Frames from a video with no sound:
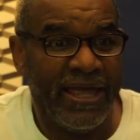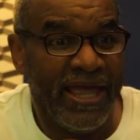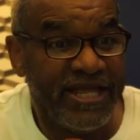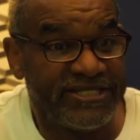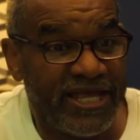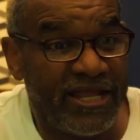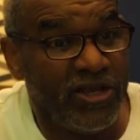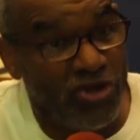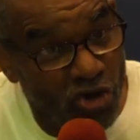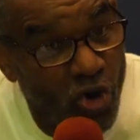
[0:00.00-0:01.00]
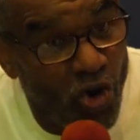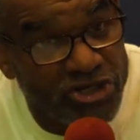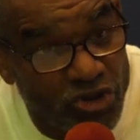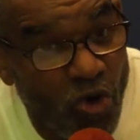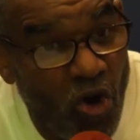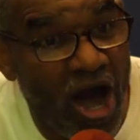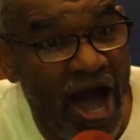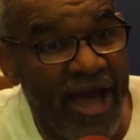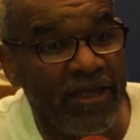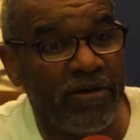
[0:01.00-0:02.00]
He said, You're going to
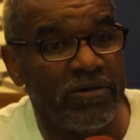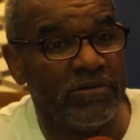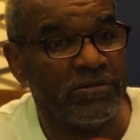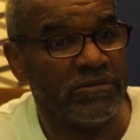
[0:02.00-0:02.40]
Ohio.